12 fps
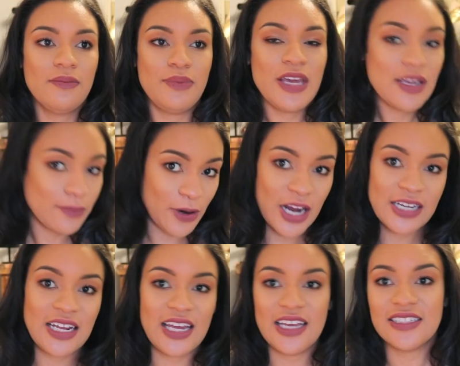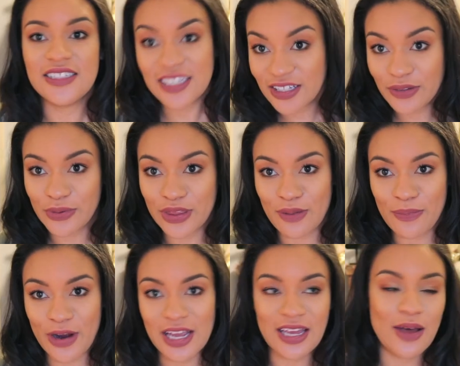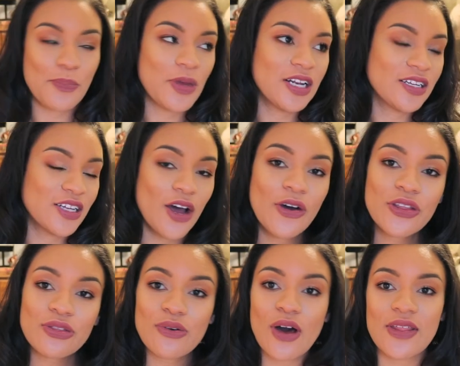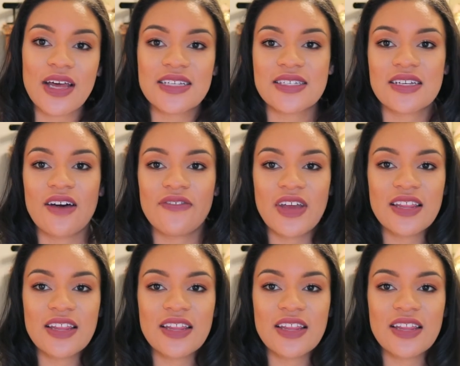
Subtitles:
being pregnant and dealing with the breakup and going through all that stuff.